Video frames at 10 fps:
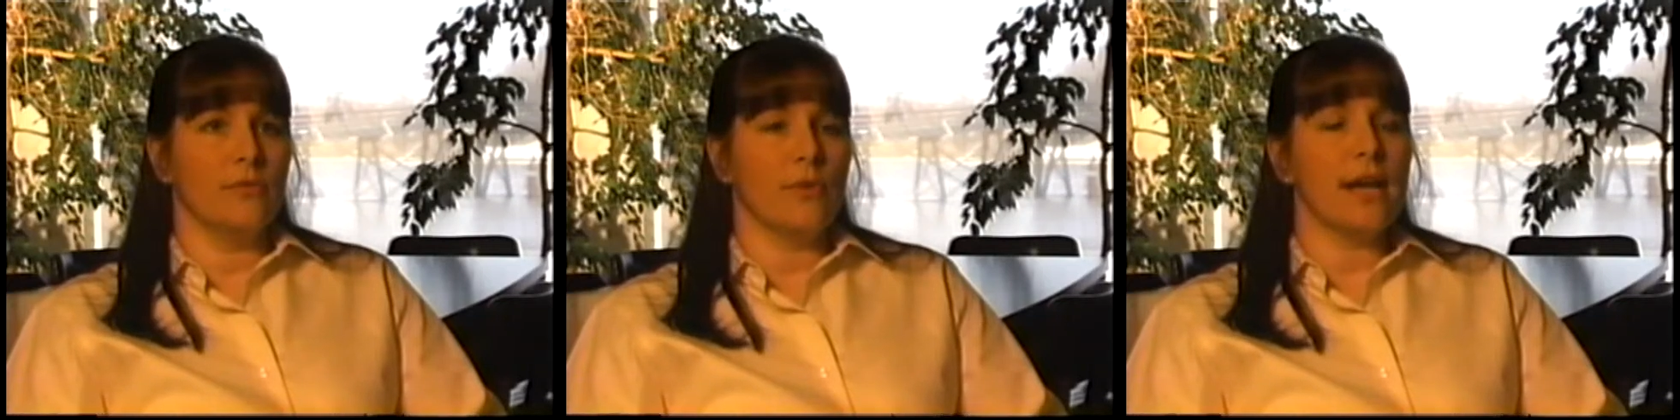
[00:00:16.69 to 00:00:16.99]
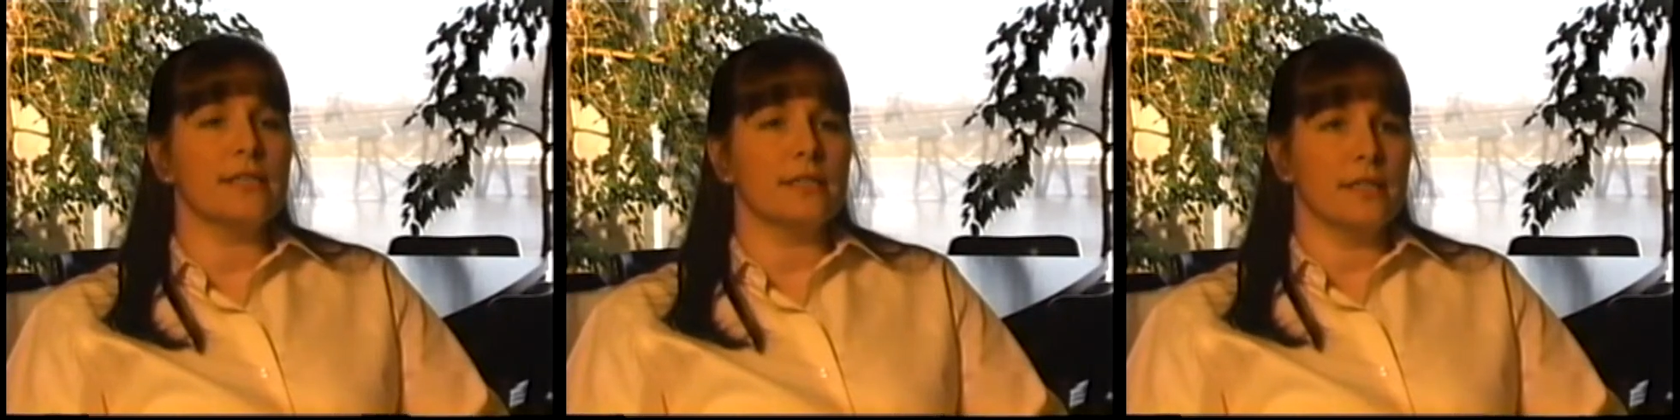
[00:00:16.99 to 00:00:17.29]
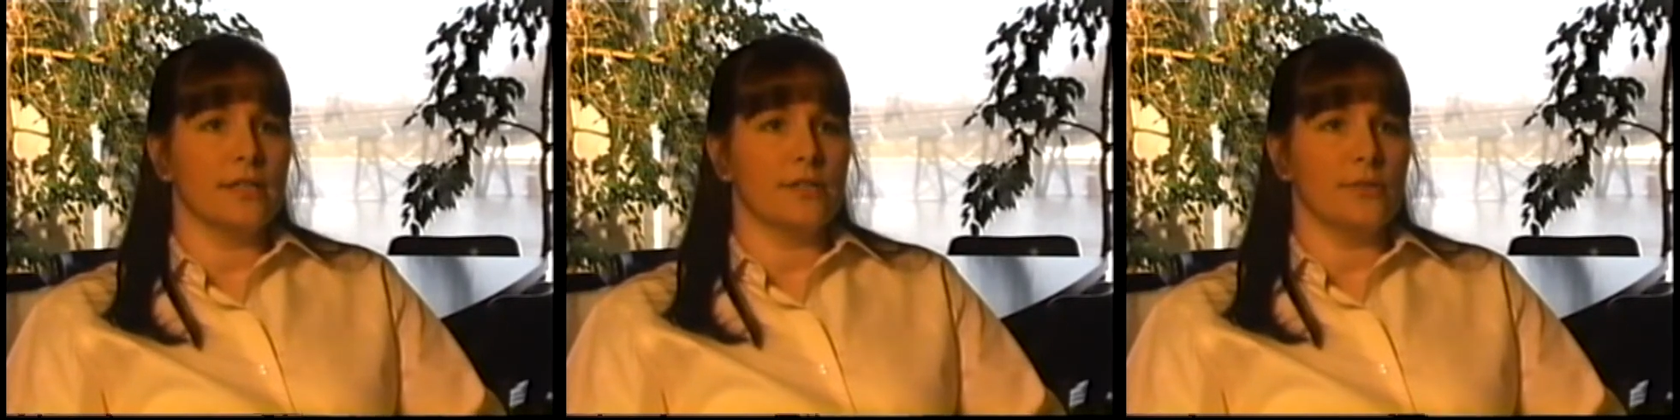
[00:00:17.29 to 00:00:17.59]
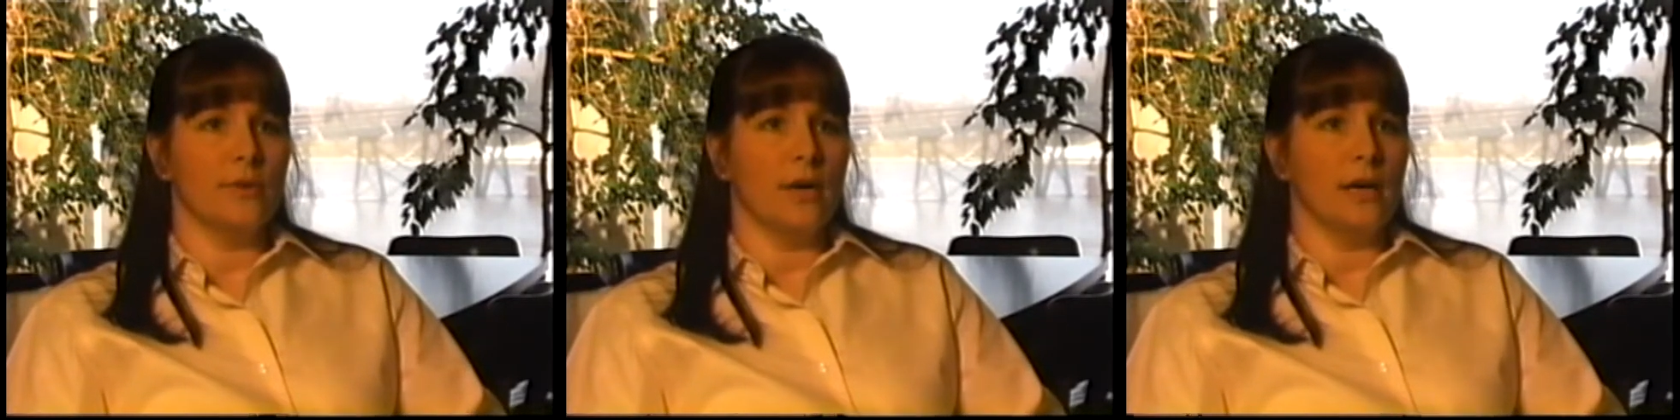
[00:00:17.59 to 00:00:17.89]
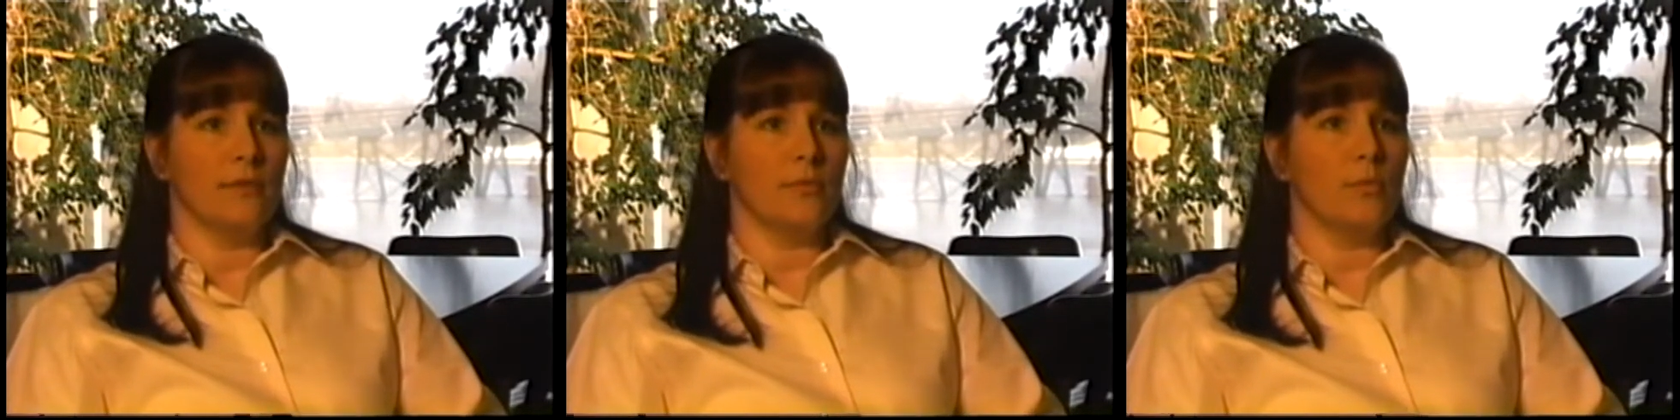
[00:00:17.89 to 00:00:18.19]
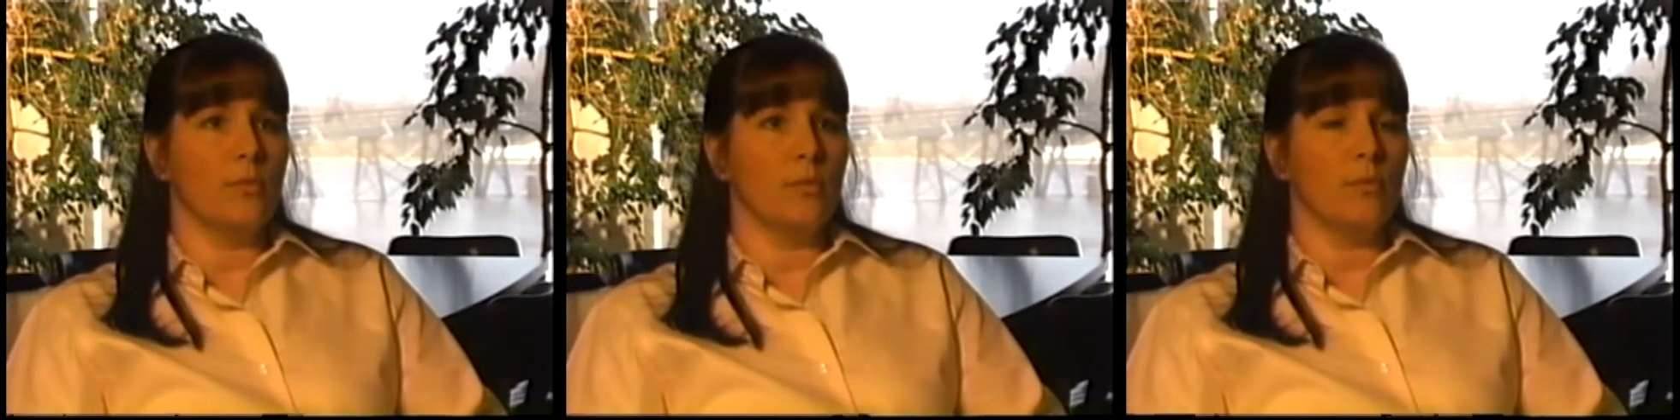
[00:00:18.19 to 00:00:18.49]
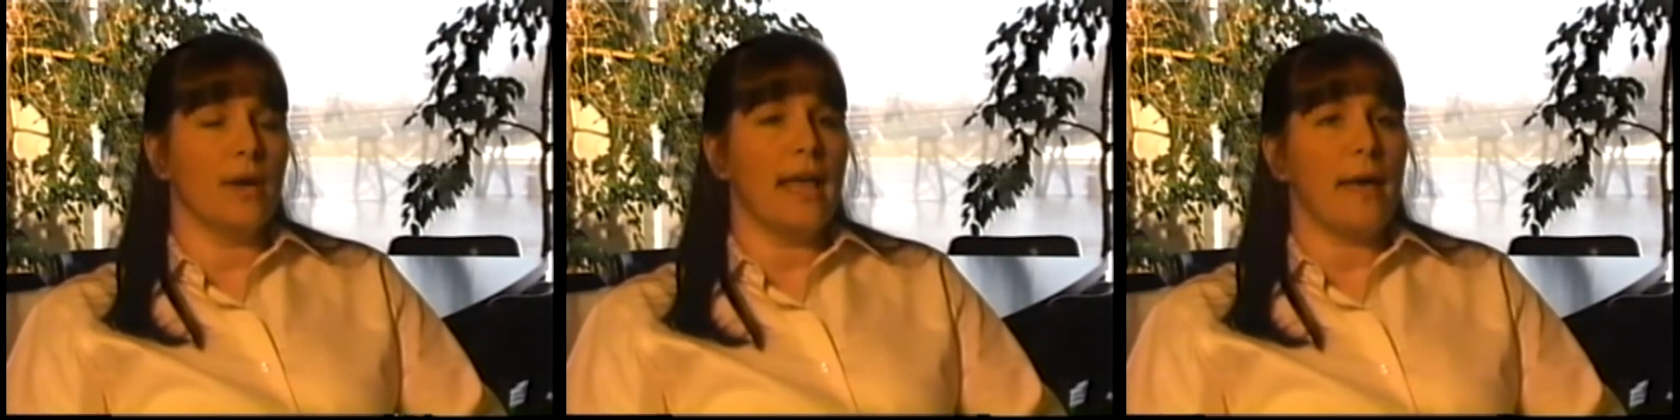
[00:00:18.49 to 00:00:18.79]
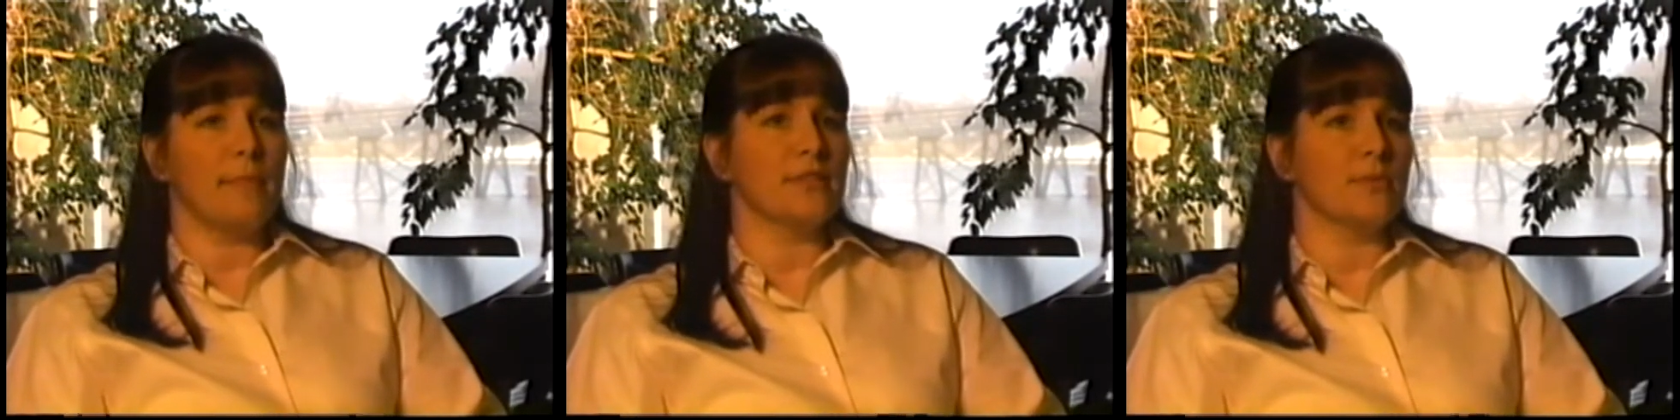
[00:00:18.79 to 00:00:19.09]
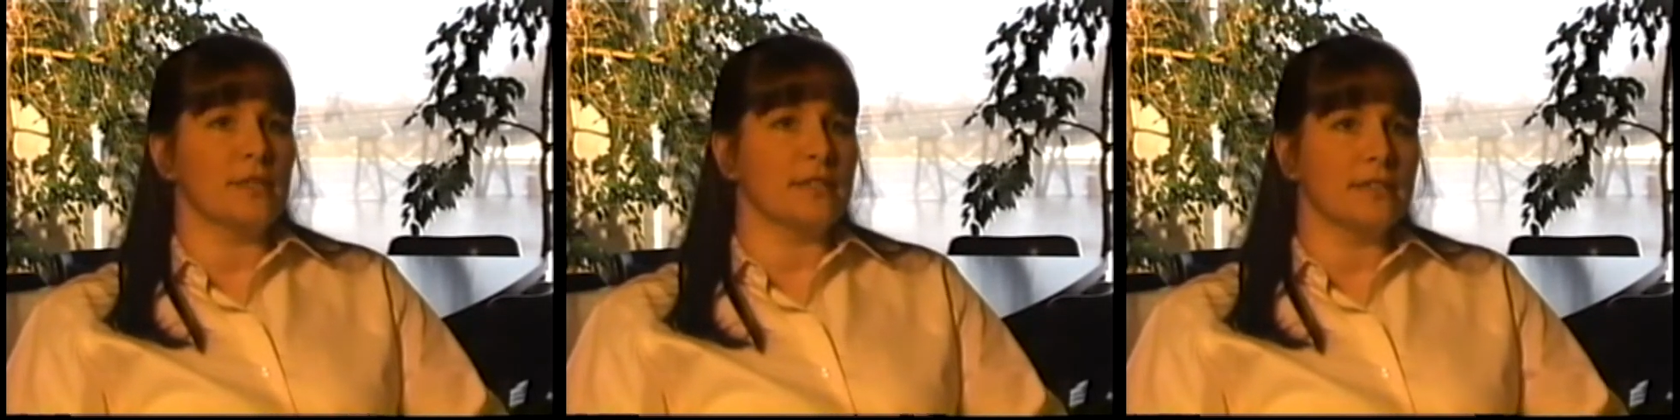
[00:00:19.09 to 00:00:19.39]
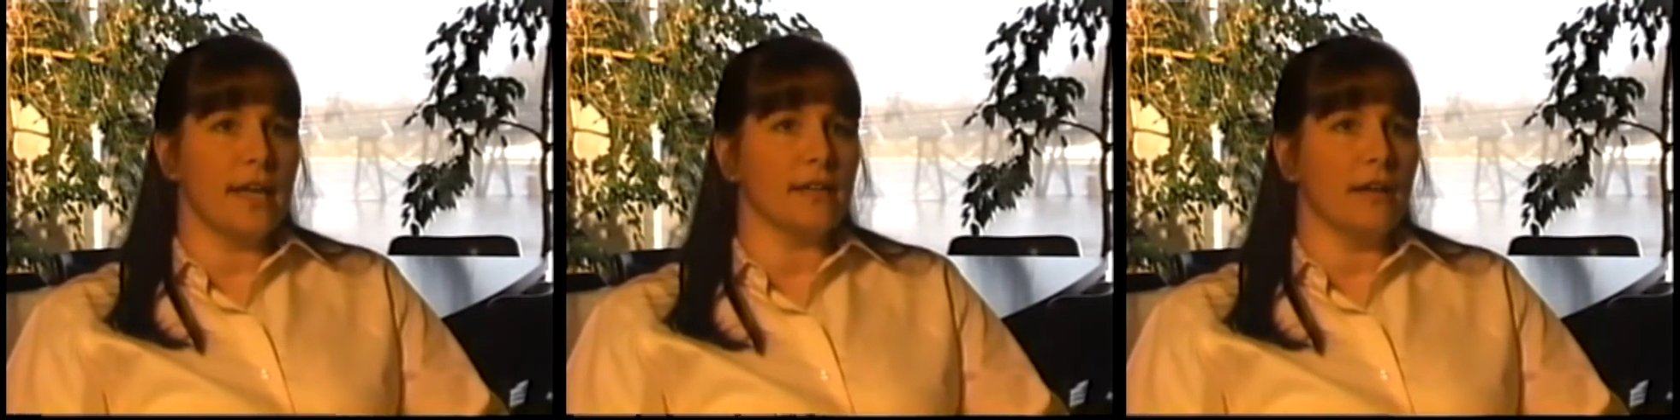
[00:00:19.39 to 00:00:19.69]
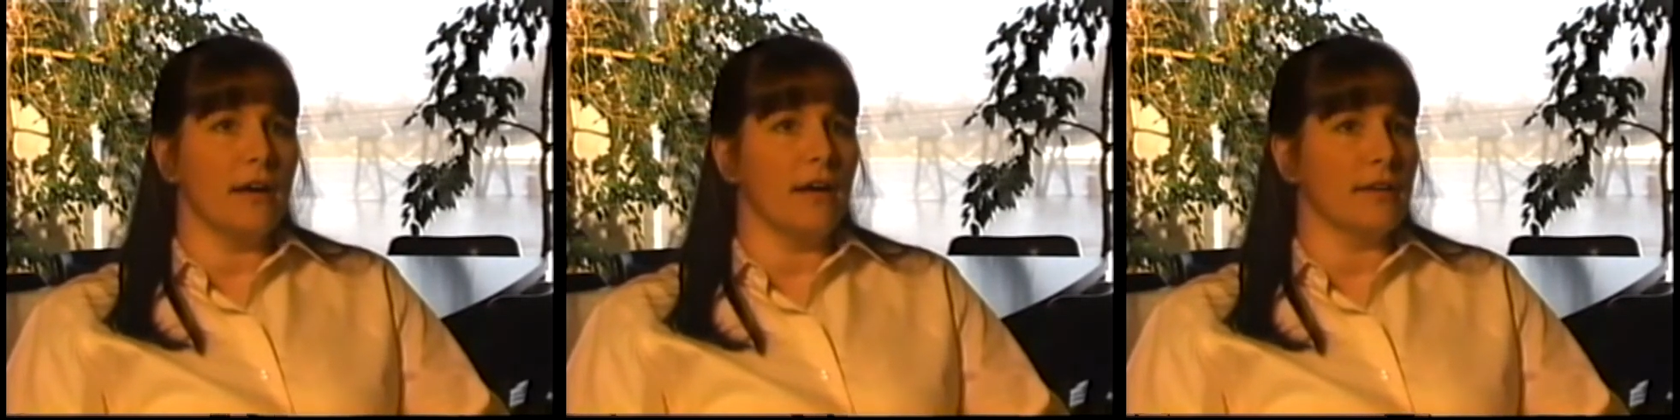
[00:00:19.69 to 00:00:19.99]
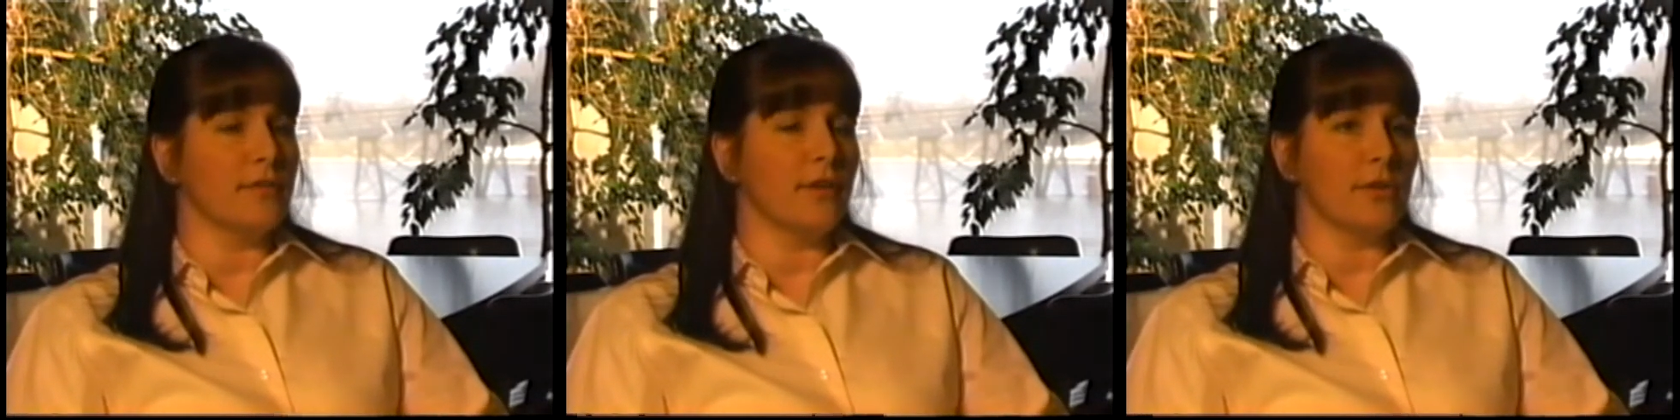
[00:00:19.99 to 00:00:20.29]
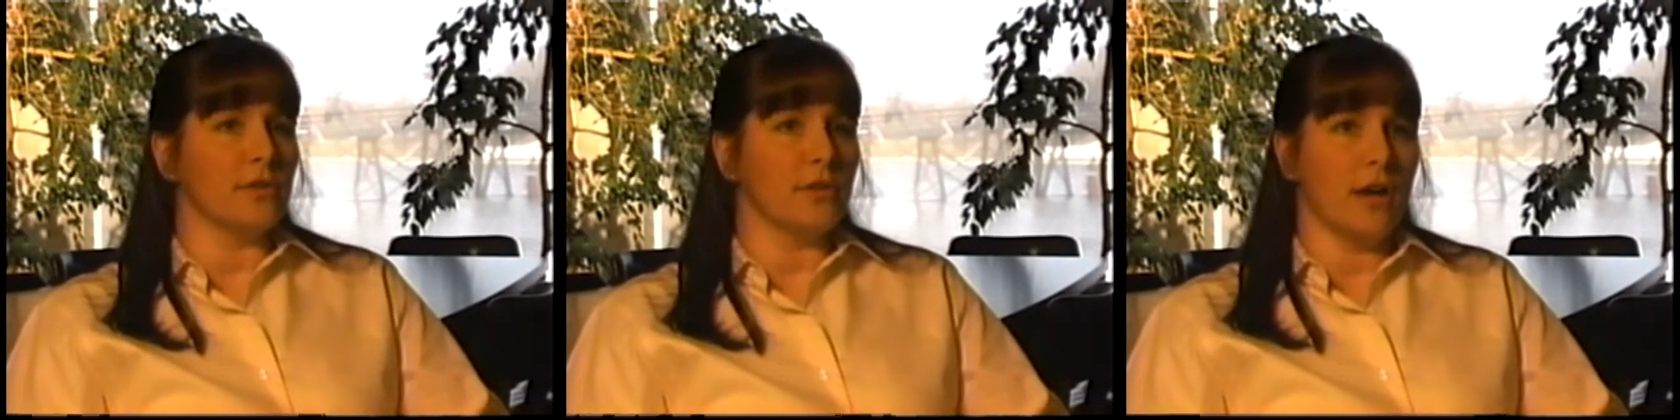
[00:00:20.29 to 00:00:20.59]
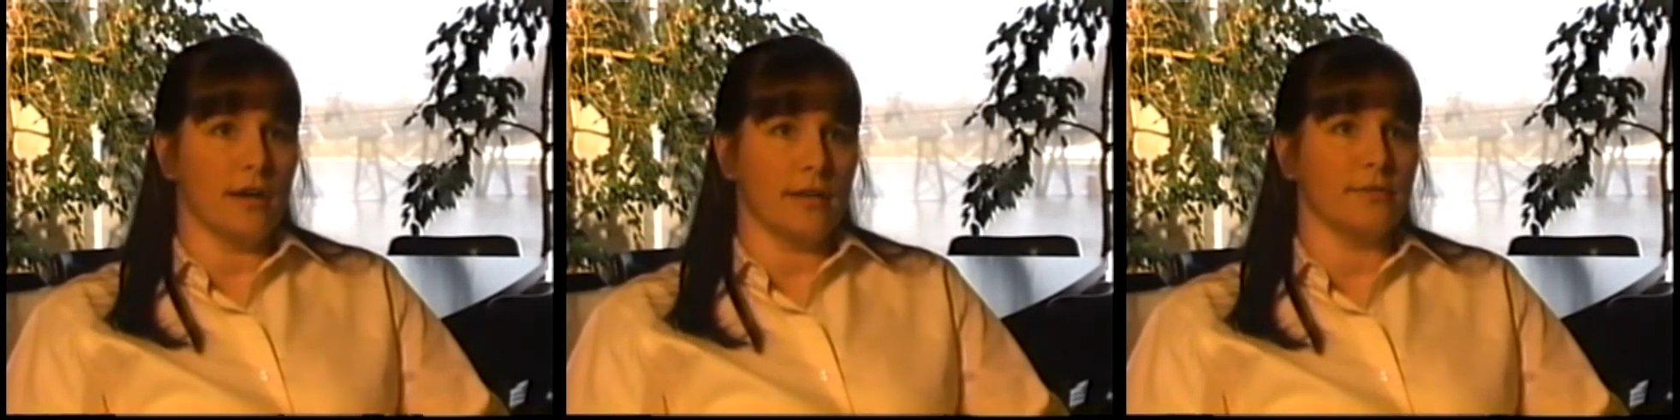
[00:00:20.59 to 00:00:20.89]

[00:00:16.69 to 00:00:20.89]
raises the issue of what happens when a state law and a federal law